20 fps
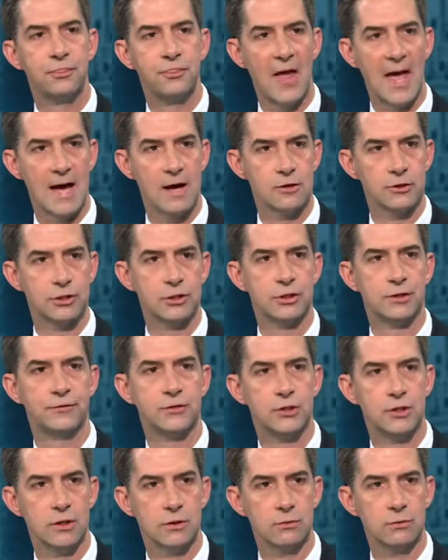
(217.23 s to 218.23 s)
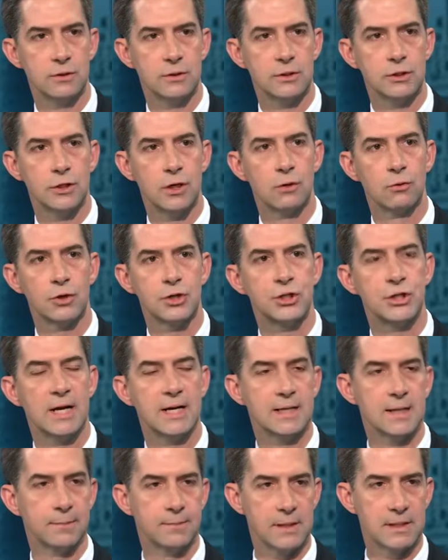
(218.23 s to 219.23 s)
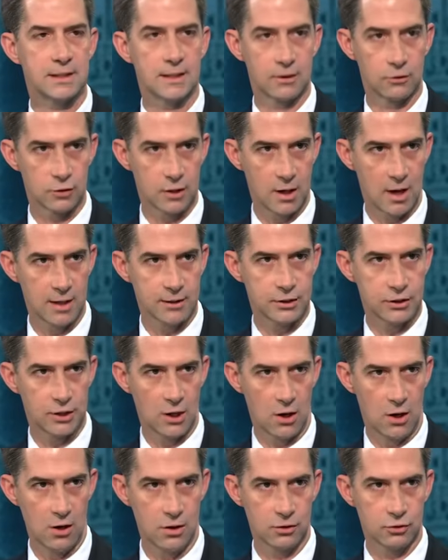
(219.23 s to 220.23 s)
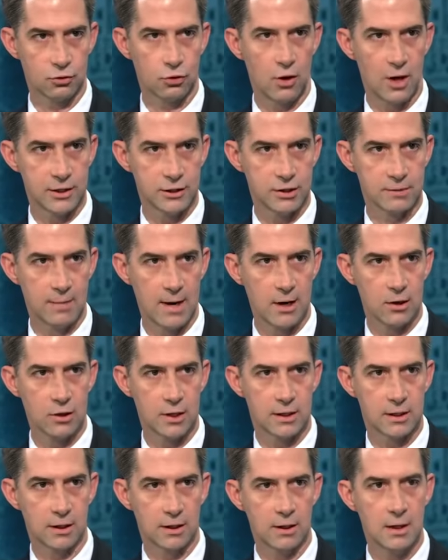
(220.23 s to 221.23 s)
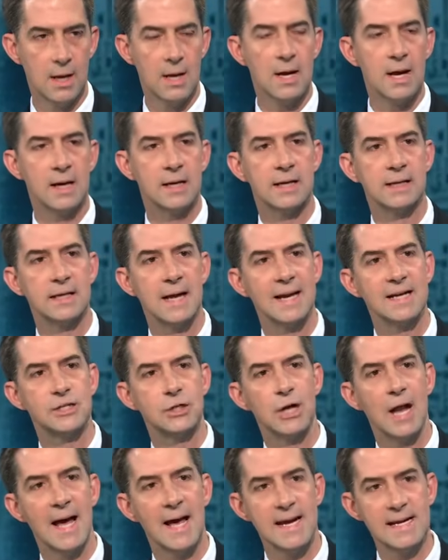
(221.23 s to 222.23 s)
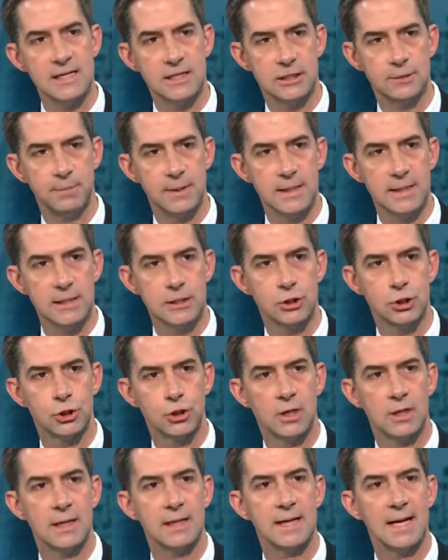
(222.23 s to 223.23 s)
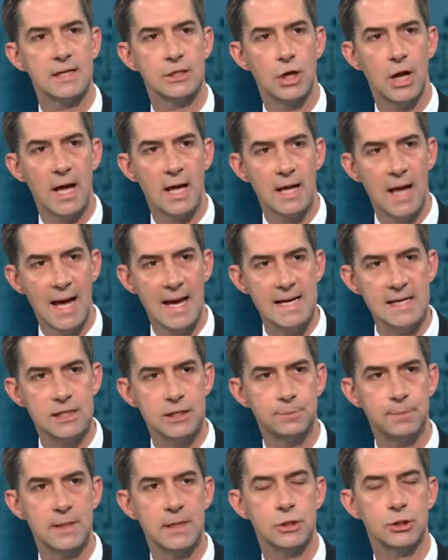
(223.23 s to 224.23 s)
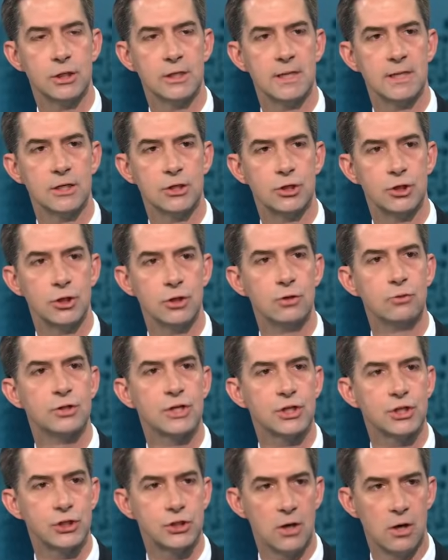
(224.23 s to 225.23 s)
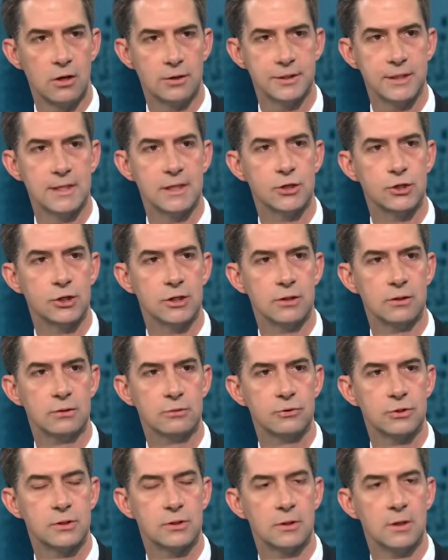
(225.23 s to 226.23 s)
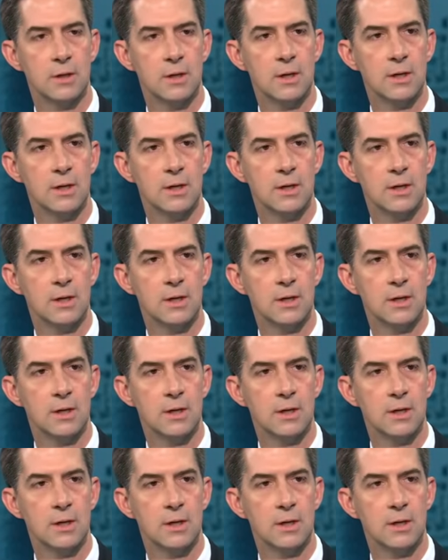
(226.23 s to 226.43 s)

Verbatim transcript: thousands of students who are setting up these little gazas all across America, can I, can I engage in hate speech, engage in hate speech against Jews, assaulting Jews,